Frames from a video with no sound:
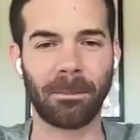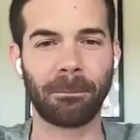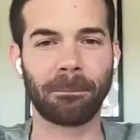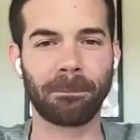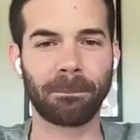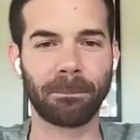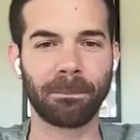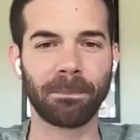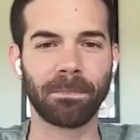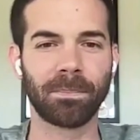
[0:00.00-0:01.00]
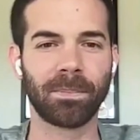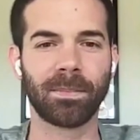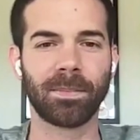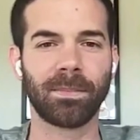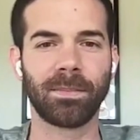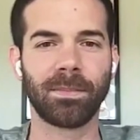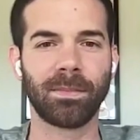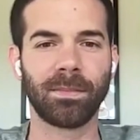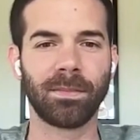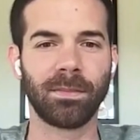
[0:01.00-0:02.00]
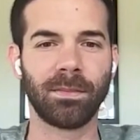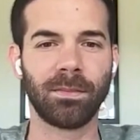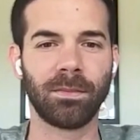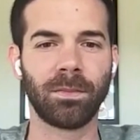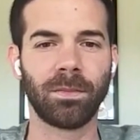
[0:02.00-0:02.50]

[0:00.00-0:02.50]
Um, you know, I